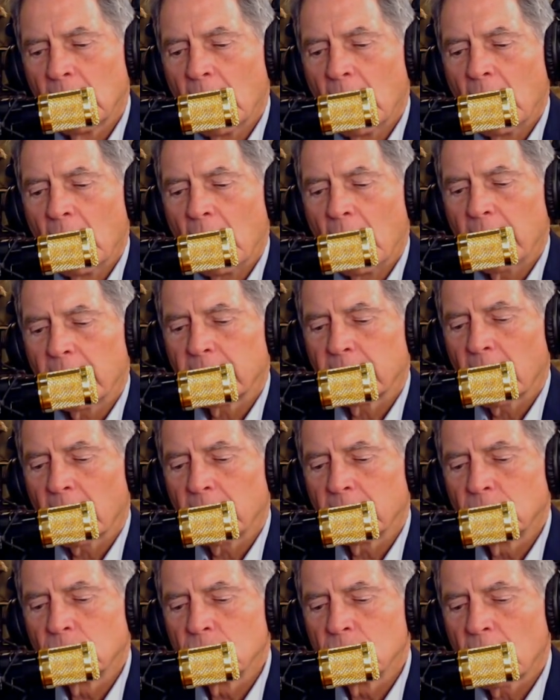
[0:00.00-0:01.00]
I
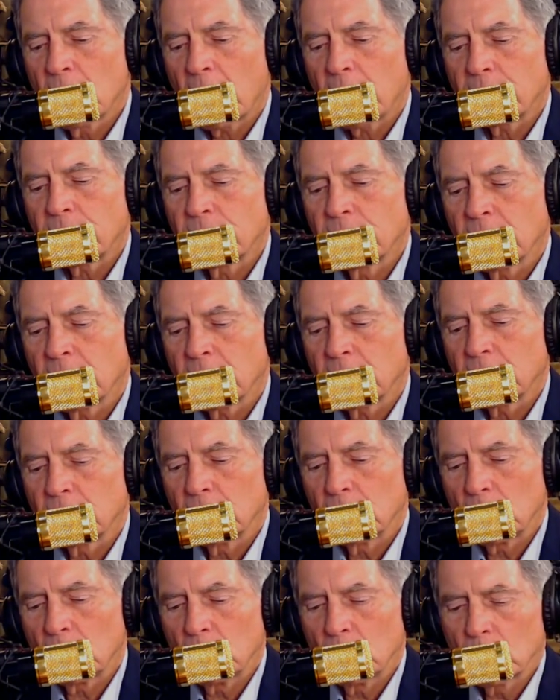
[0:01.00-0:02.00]
do not think
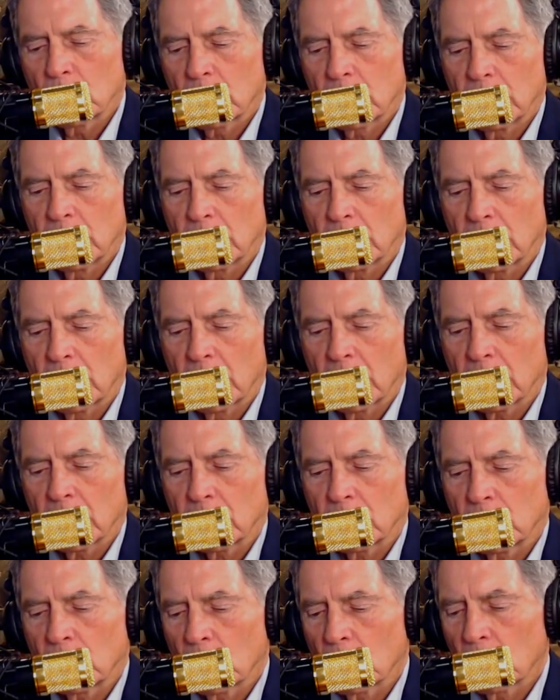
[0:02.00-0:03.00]
that you can
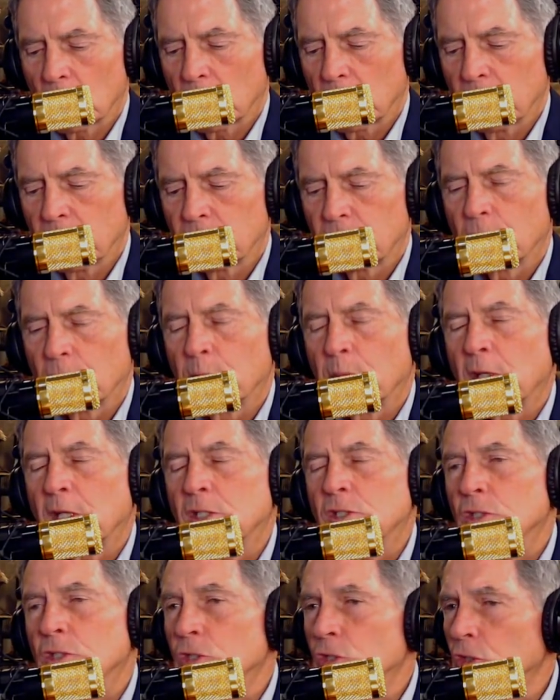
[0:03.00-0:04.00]
get your
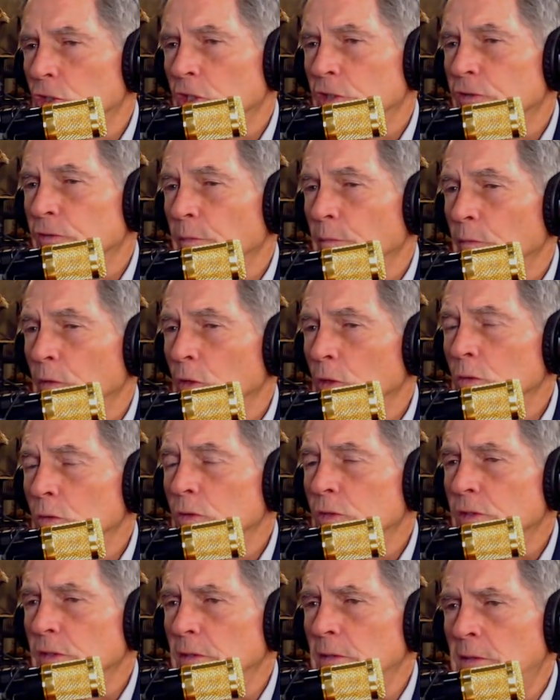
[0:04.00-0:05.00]
information just from
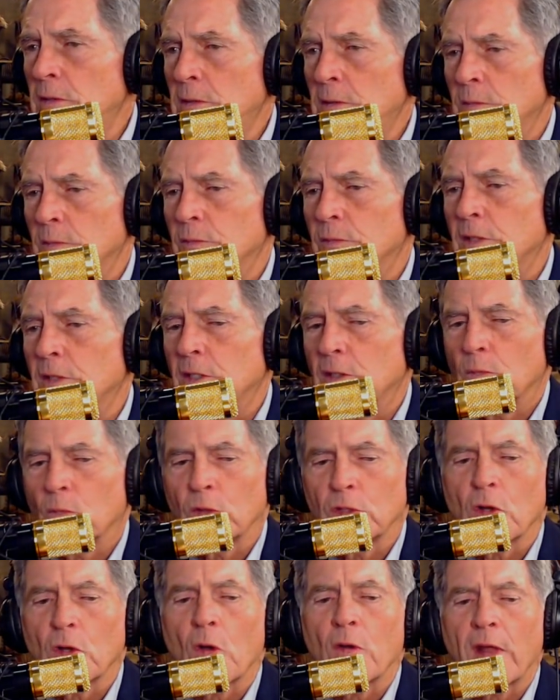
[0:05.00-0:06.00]
news. We
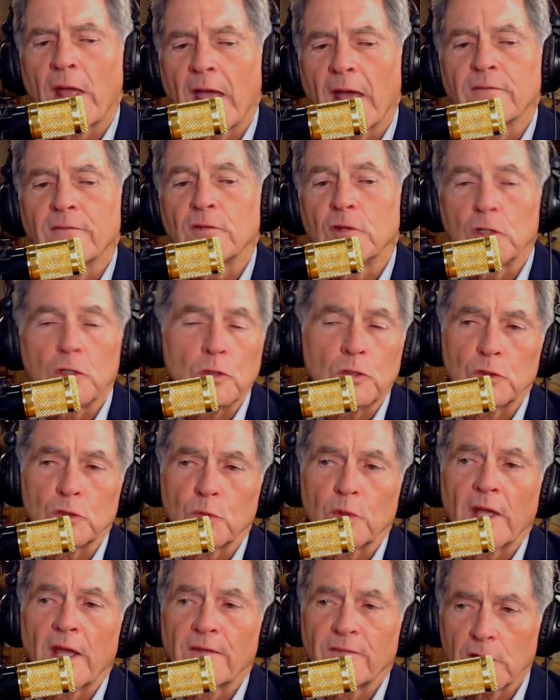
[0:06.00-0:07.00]
don't have news,
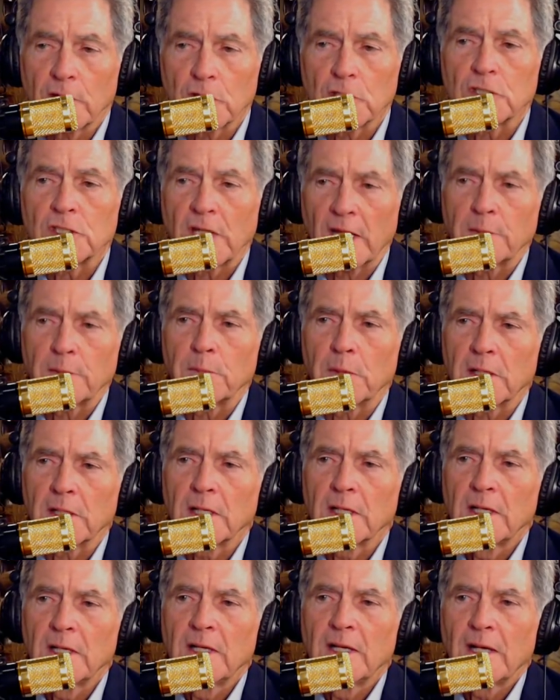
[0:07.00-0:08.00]
we have entertainment.
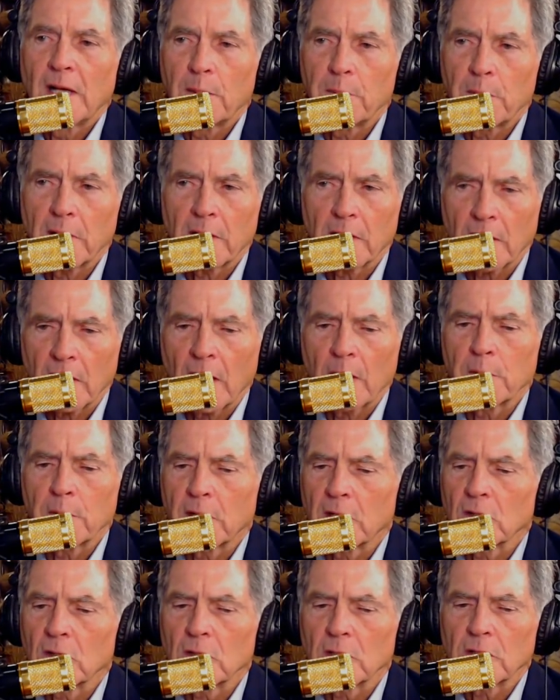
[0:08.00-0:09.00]
I made the comment
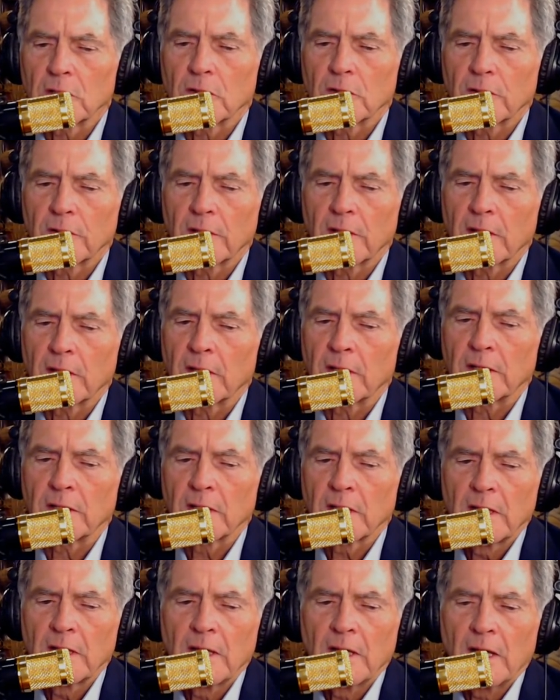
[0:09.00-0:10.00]
earlier, and
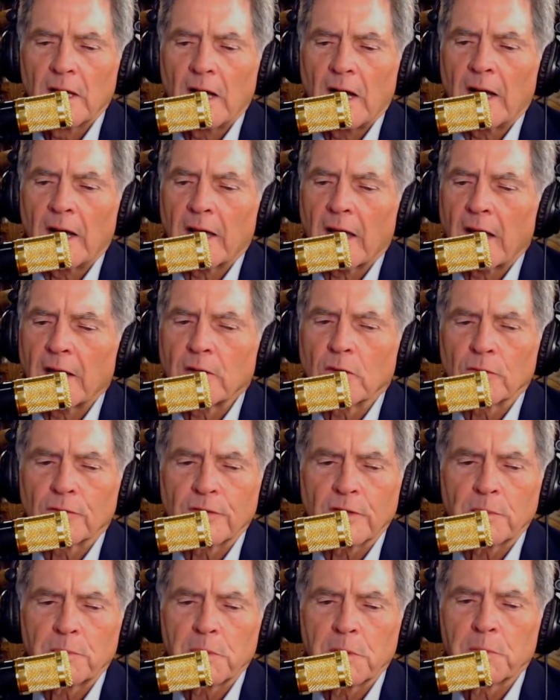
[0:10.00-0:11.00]
I don't
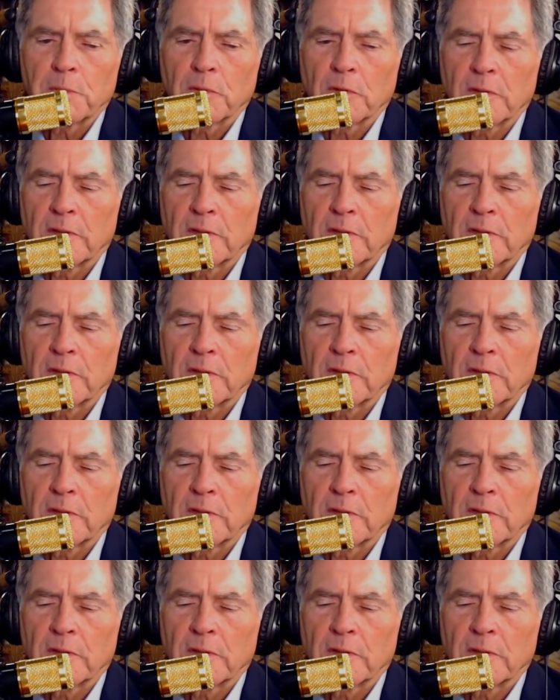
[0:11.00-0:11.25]
think people are